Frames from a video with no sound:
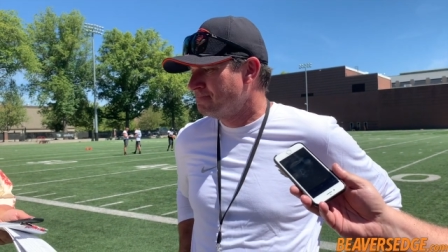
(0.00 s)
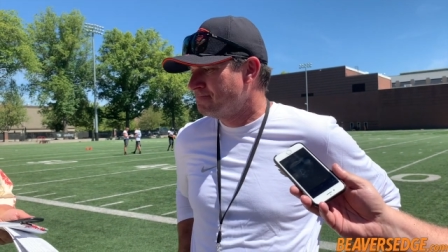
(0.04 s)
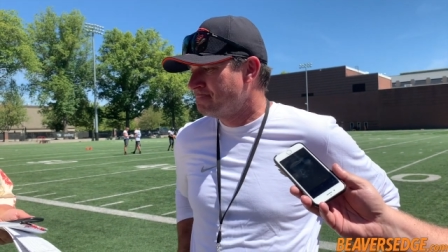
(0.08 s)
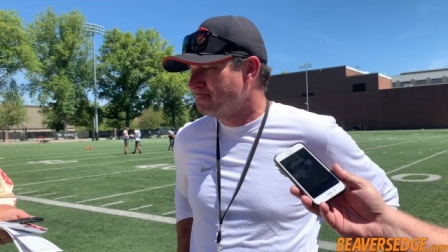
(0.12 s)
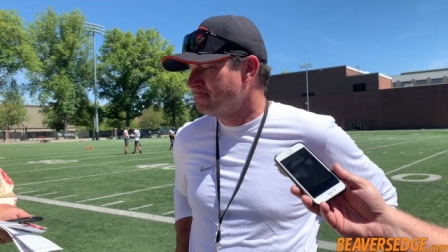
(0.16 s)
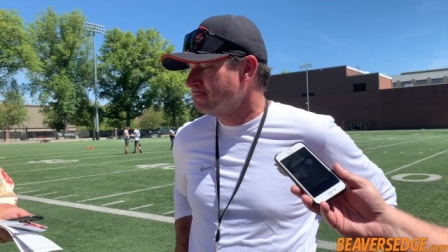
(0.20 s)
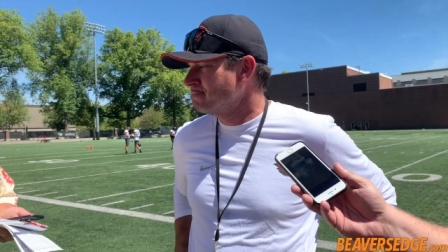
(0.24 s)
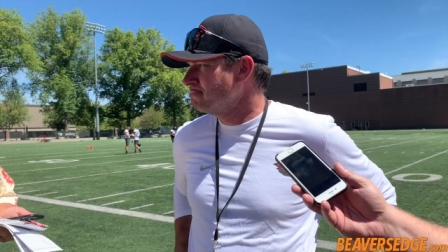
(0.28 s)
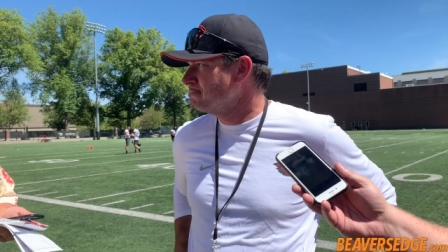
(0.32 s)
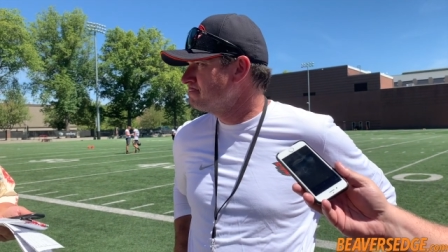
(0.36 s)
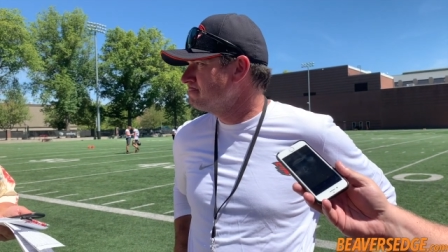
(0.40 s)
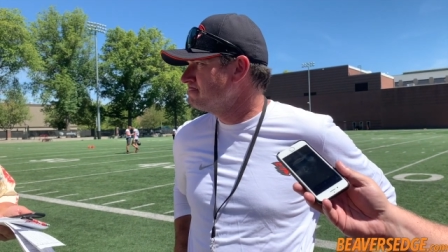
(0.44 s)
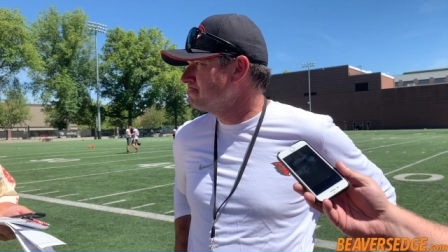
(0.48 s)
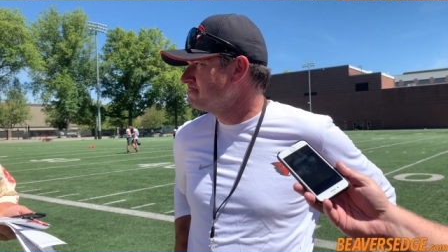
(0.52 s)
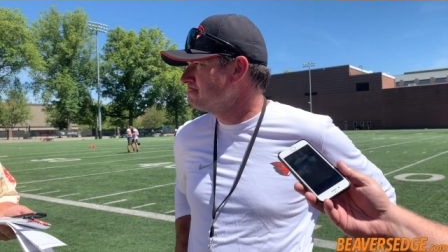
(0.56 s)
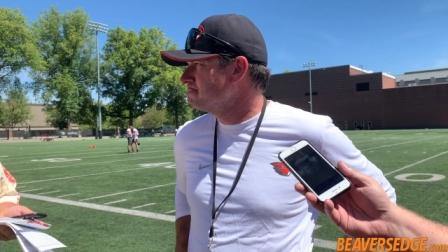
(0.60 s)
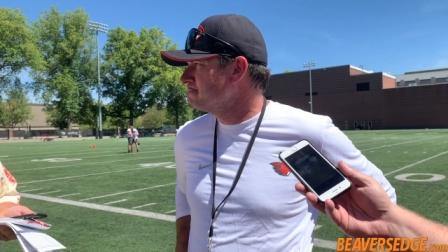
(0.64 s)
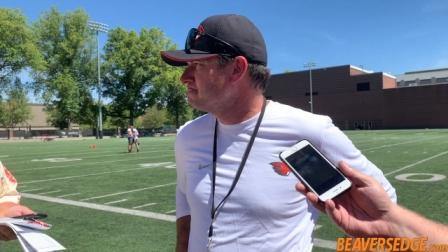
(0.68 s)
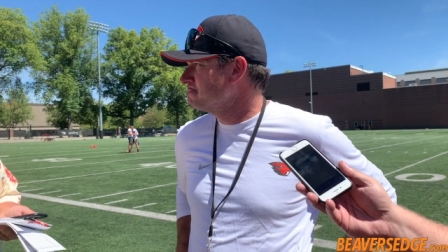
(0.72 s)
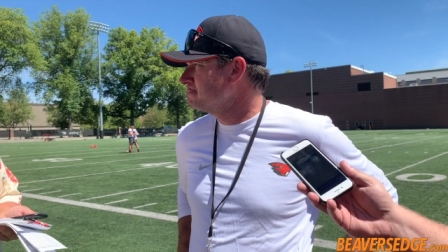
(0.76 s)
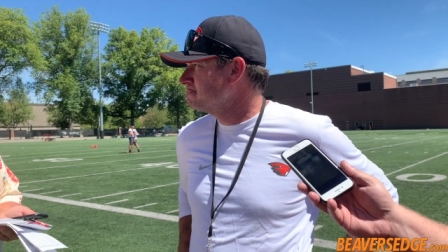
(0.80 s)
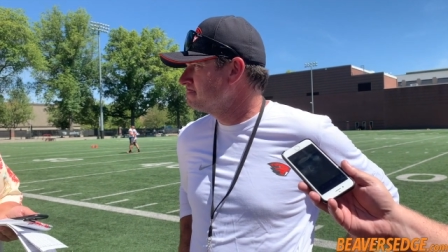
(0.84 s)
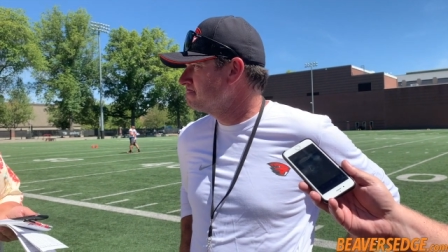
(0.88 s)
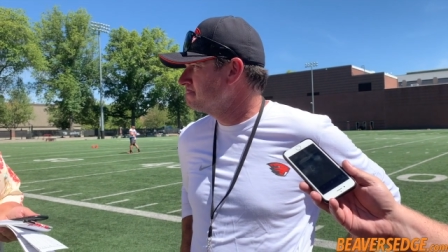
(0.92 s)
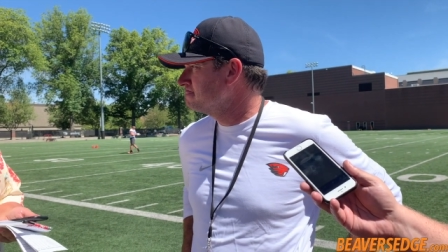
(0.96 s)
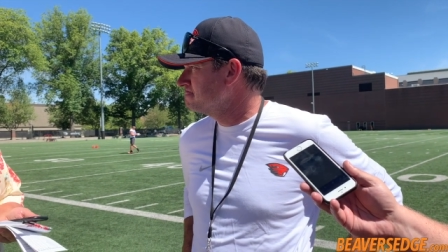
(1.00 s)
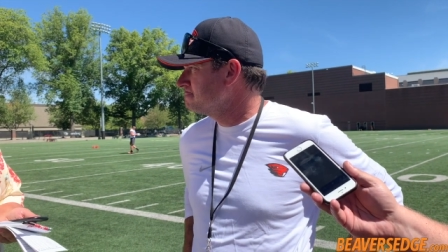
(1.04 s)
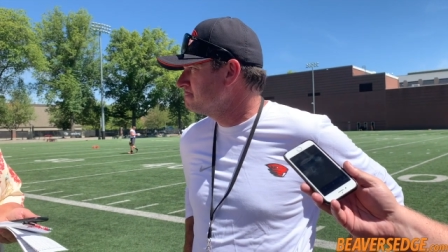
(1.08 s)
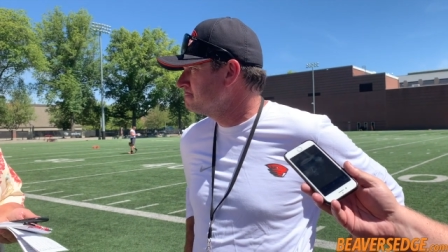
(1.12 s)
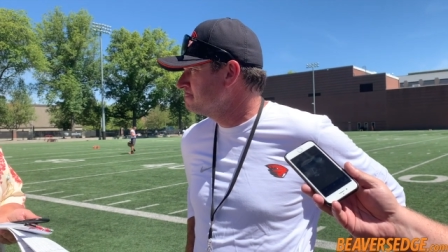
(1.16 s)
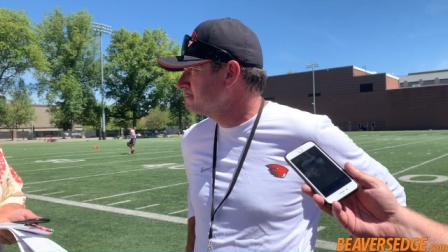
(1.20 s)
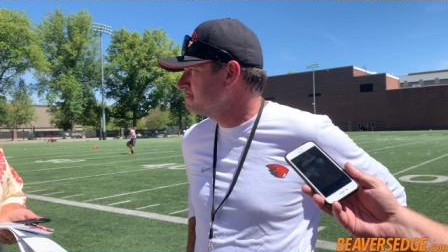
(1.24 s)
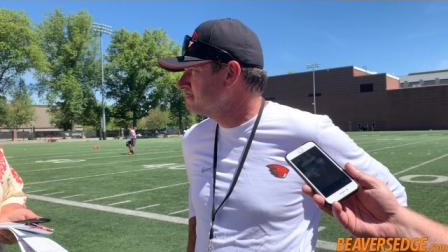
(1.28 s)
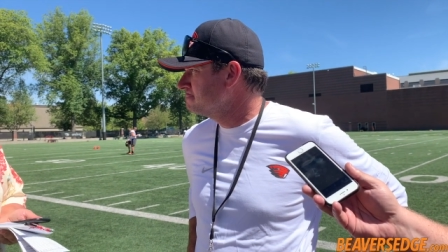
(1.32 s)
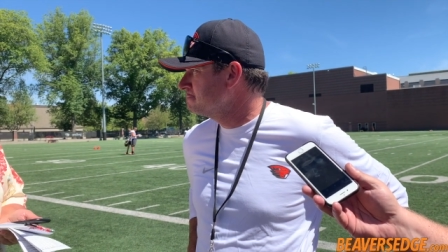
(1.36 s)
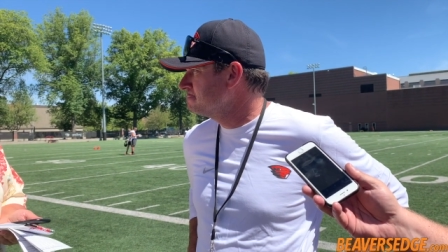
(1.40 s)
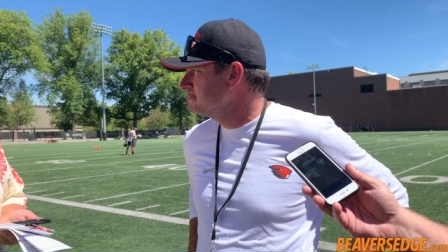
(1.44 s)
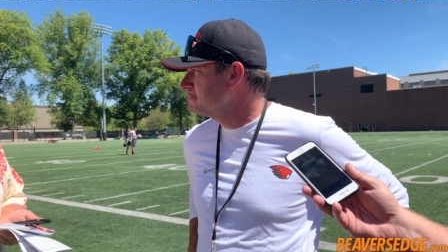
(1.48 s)
Any idea when, when
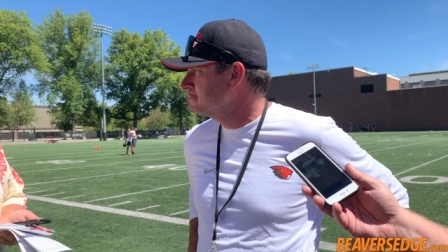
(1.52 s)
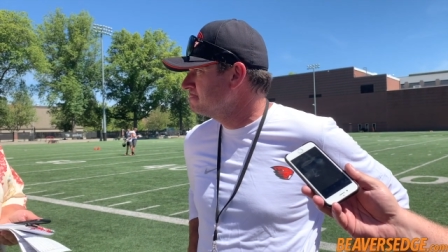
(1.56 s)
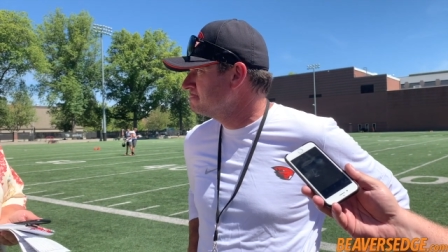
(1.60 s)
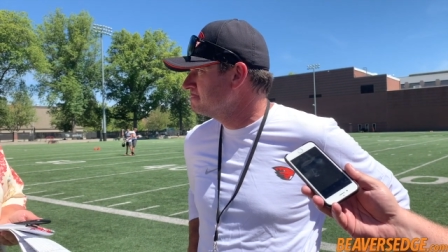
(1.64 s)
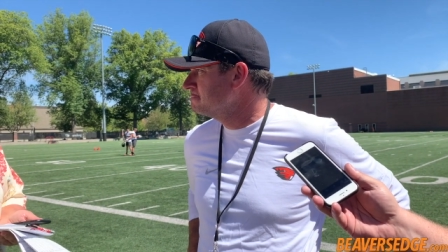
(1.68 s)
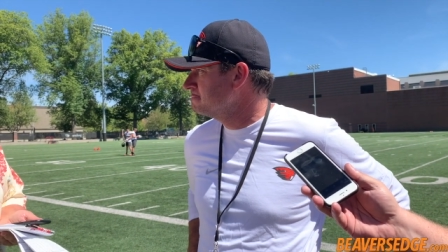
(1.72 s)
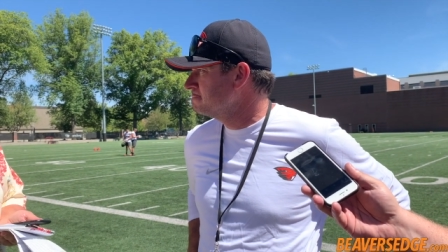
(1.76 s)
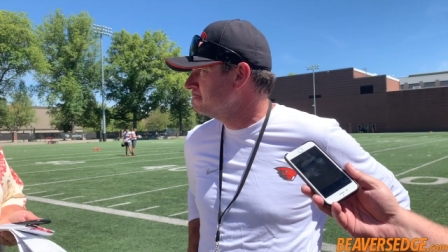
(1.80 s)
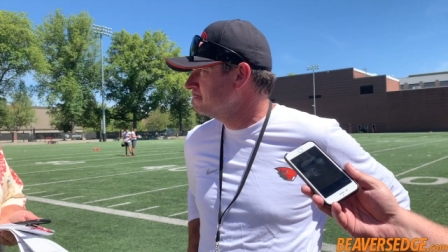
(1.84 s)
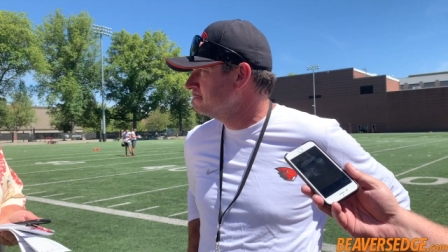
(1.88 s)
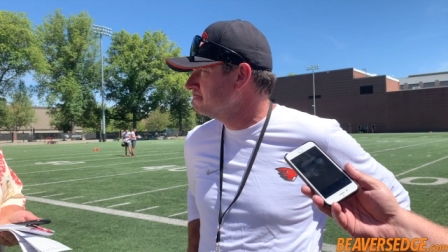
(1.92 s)
Jim might be